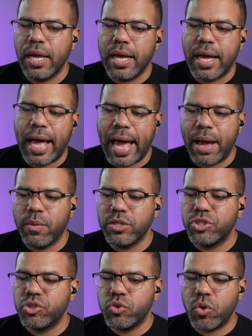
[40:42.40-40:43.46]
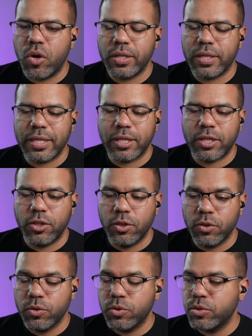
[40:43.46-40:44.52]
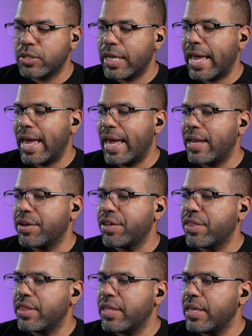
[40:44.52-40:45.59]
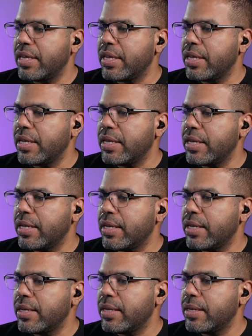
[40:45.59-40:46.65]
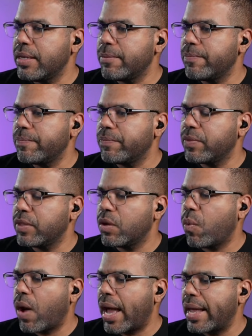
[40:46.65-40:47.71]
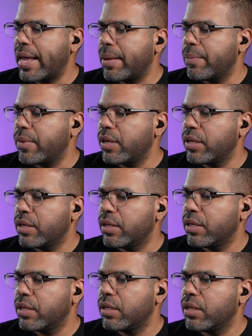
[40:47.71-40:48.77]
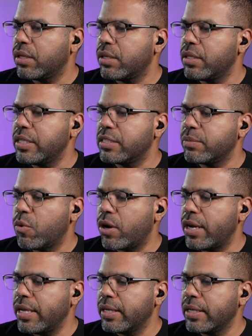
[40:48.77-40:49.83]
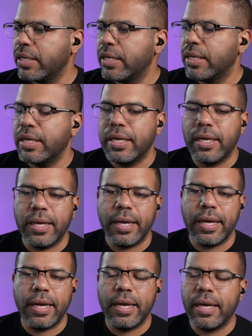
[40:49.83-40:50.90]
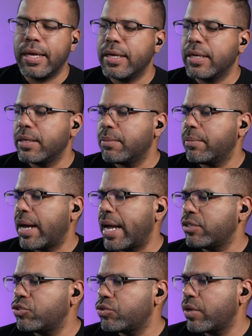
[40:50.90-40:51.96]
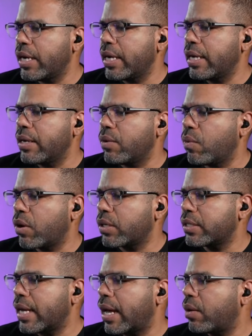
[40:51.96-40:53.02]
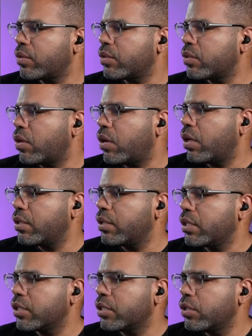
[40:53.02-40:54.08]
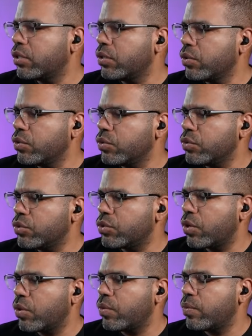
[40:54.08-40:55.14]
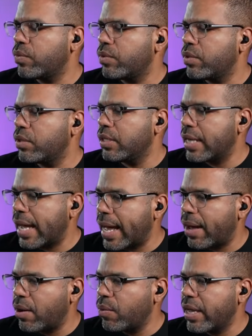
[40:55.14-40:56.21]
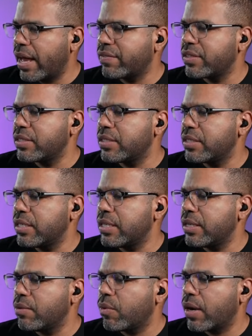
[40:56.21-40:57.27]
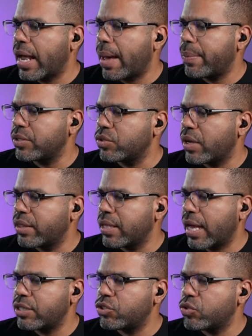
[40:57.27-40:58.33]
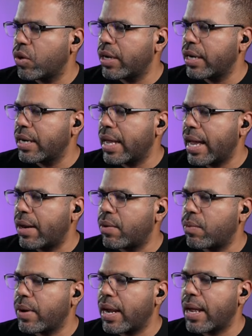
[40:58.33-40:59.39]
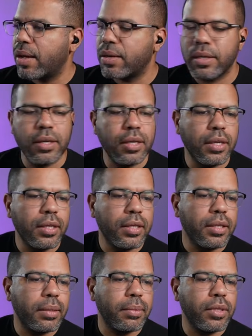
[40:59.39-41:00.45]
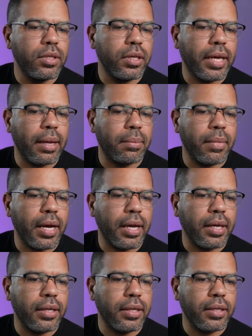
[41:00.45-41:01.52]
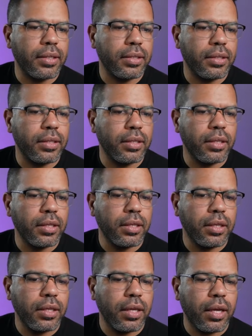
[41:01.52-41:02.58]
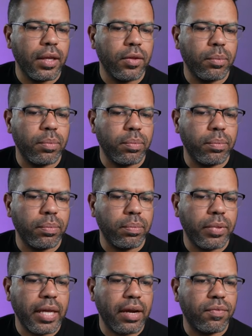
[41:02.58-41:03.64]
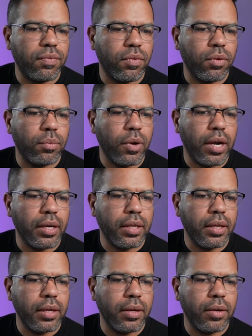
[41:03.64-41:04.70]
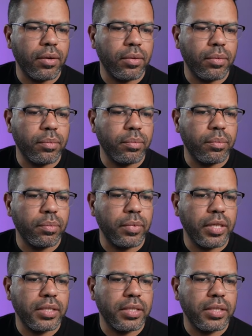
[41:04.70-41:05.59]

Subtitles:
I was short the Qs and the YM this morning, and my trade worked out on the Qs. So now we have to see what happens. So I shorted at around, let me look at my other platform right here, because I